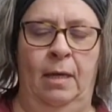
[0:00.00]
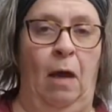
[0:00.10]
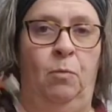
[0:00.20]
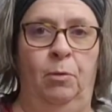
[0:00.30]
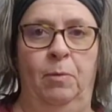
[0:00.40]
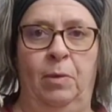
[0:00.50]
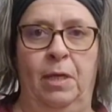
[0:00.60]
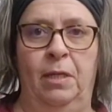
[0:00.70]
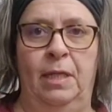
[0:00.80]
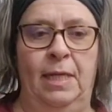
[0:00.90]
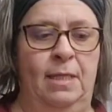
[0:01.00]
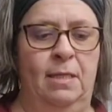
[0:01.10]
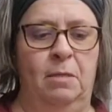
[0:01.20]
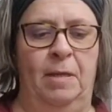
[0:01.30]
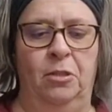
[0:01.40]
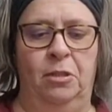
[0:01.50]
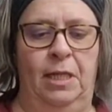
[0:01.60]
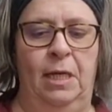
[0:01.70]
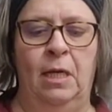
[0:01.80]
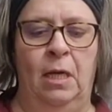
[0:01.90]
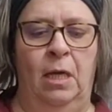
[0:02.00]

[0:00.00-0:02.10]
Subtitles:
I will be wearing these, especially